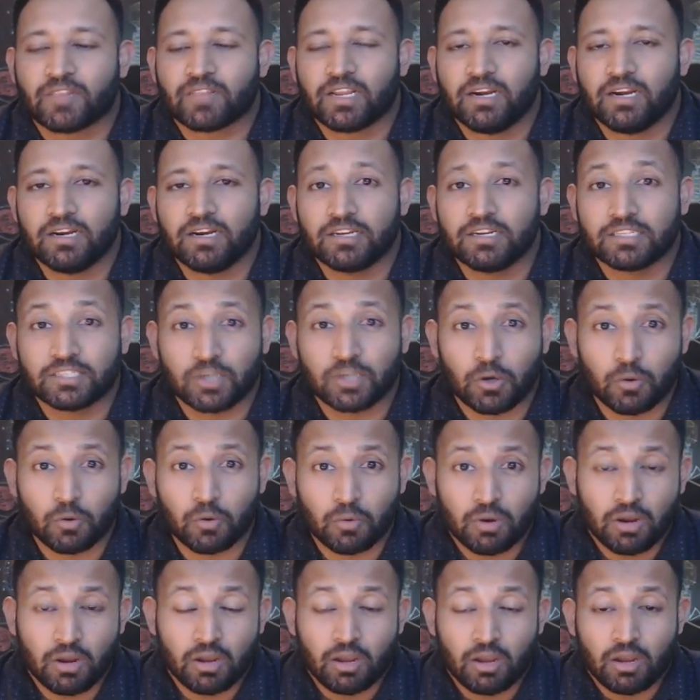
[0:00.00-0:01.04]

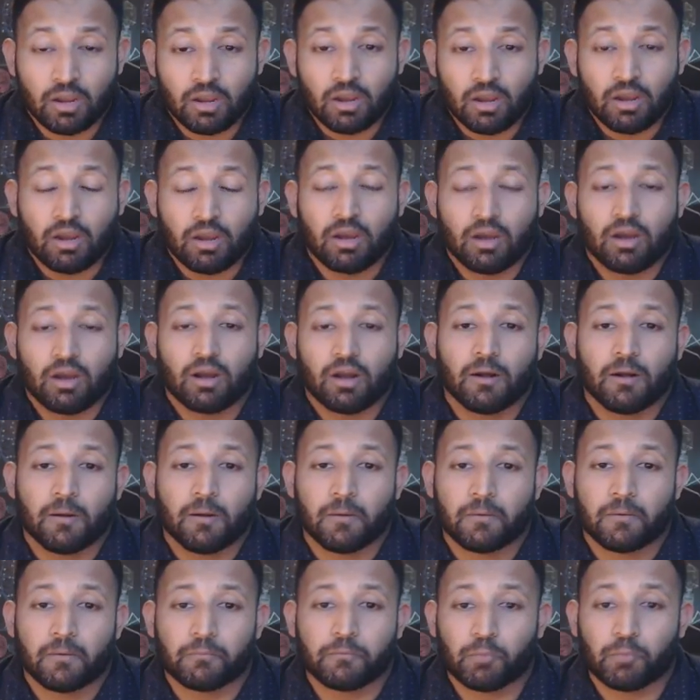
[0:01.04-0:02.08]
So
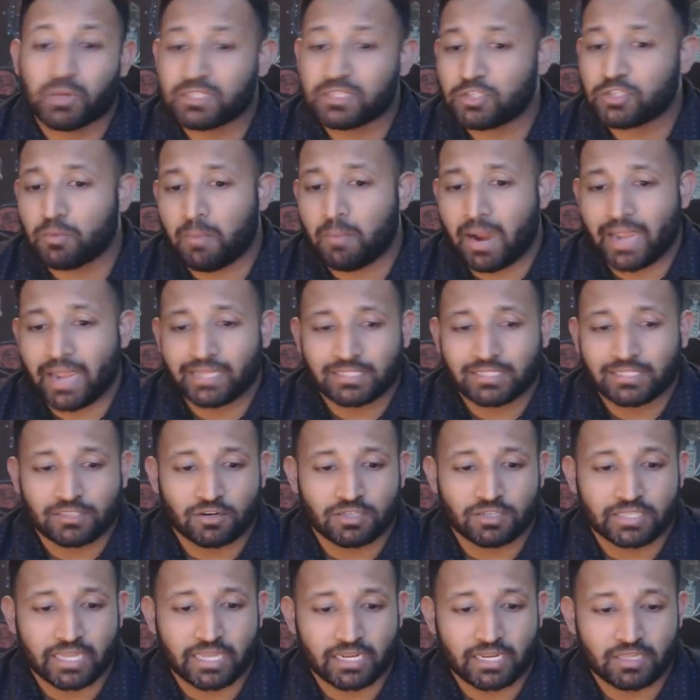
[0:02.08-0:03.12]
once your mind
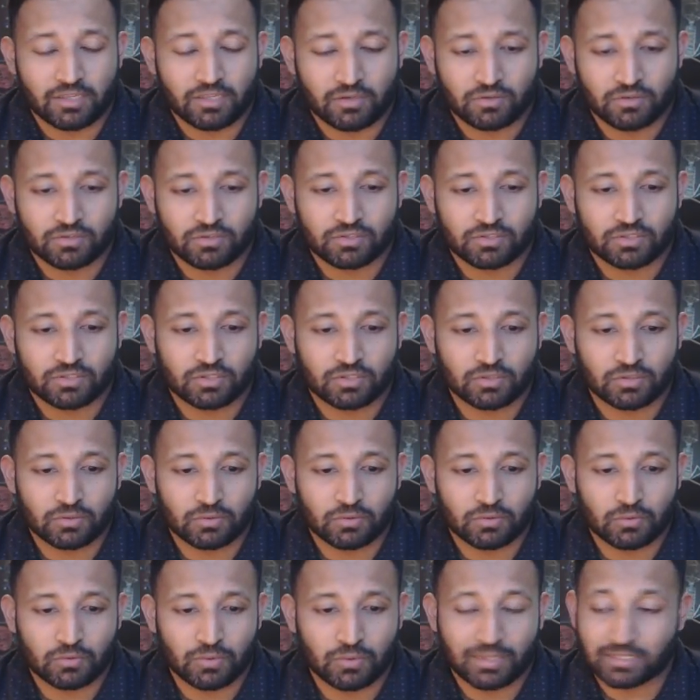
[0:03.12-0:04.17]
starts getting used
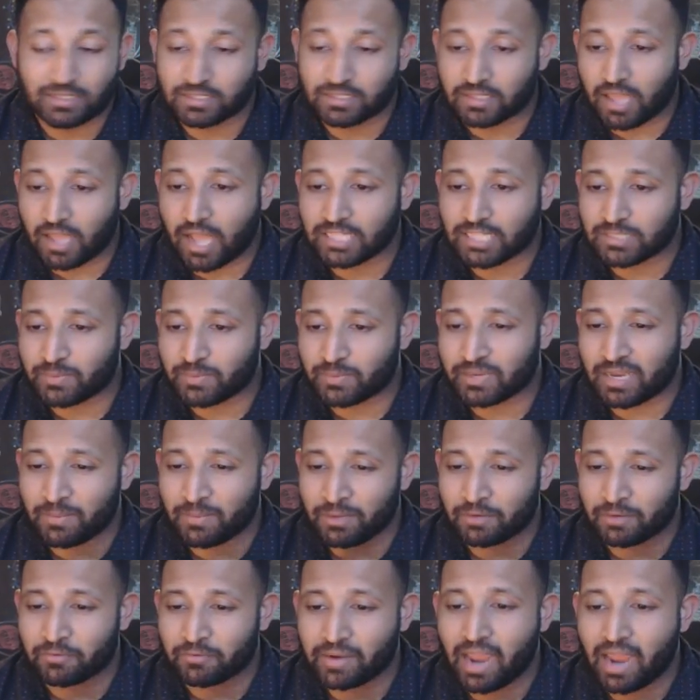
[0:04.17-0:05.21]
to its thoughts
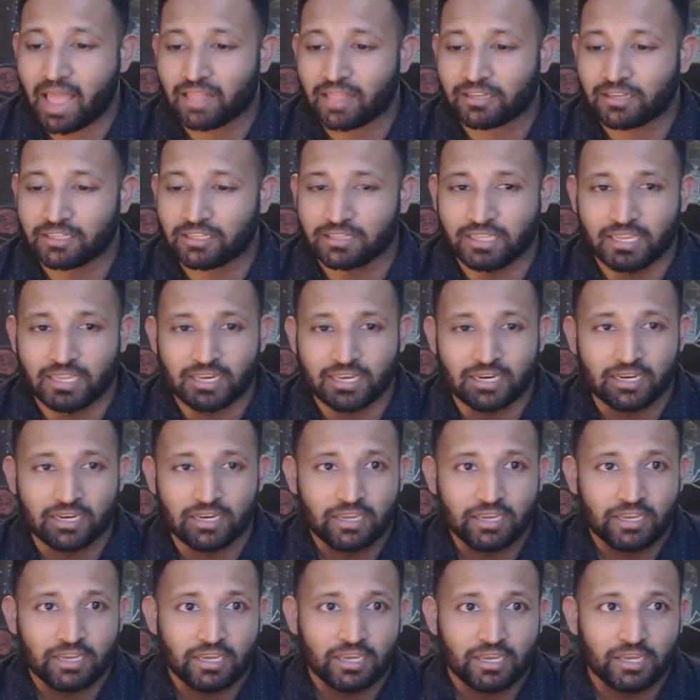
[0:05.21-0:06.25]
becoming a reality, then
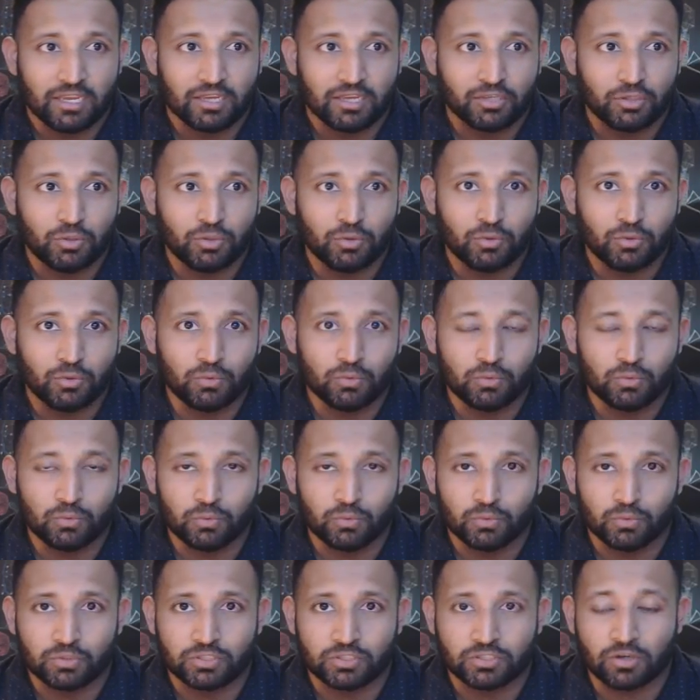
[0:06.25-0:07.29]

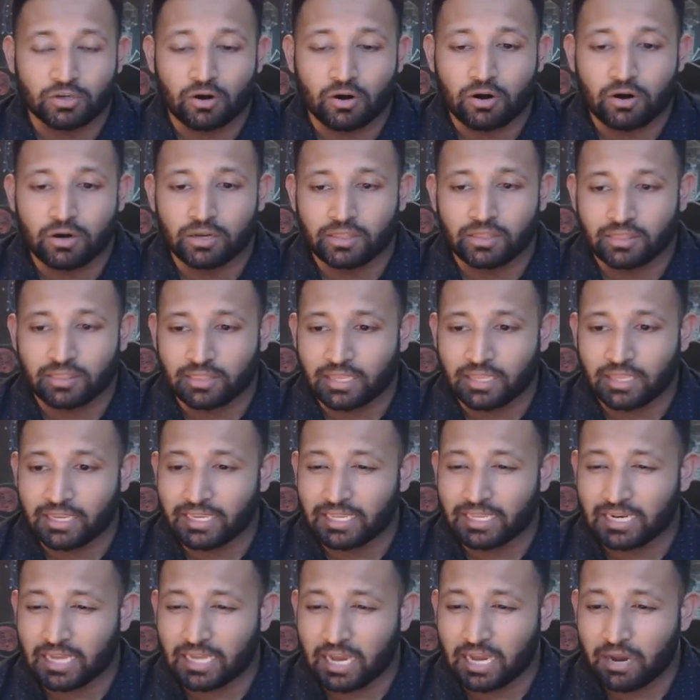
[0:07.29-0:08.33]
you start
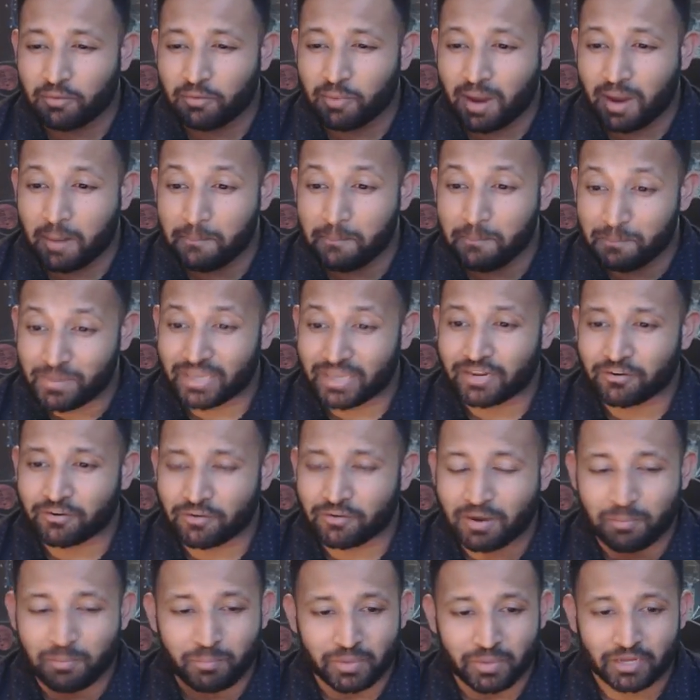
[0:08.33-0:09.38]
thinking about bigger
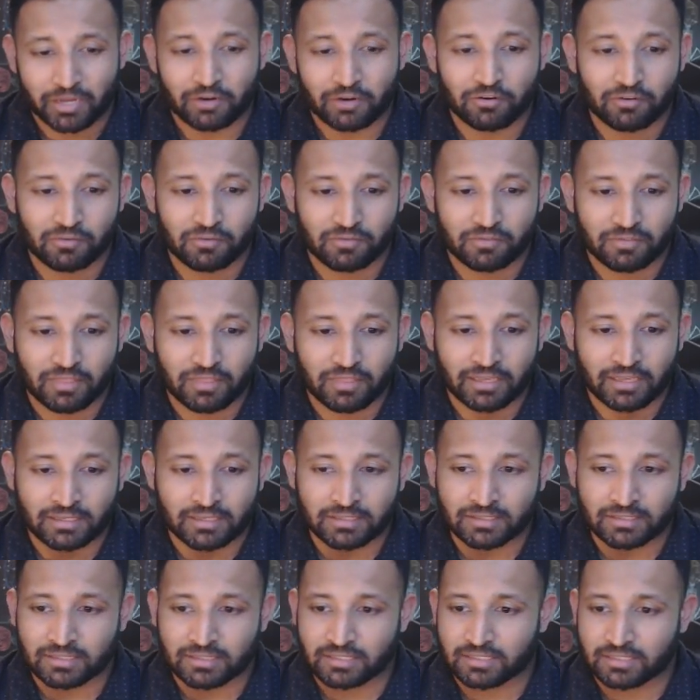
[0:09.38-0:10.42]
and bigger
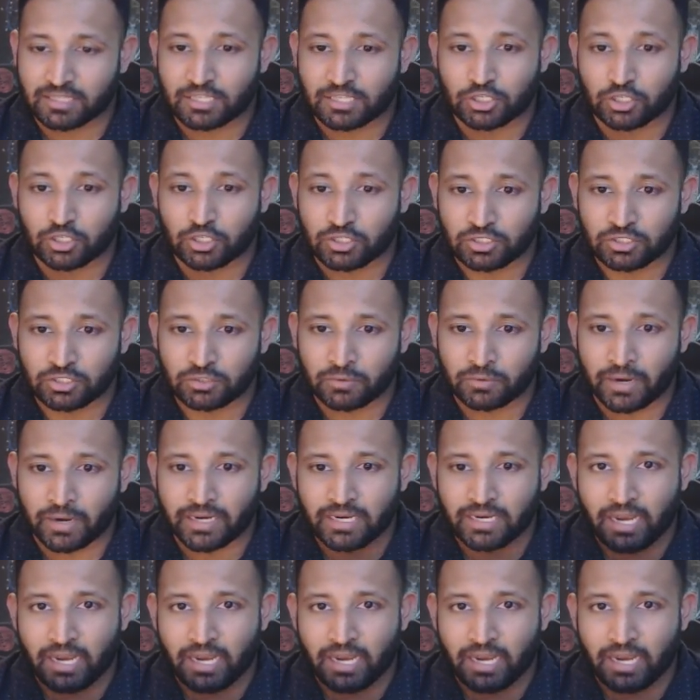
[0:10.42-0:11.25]
things that you can do, right?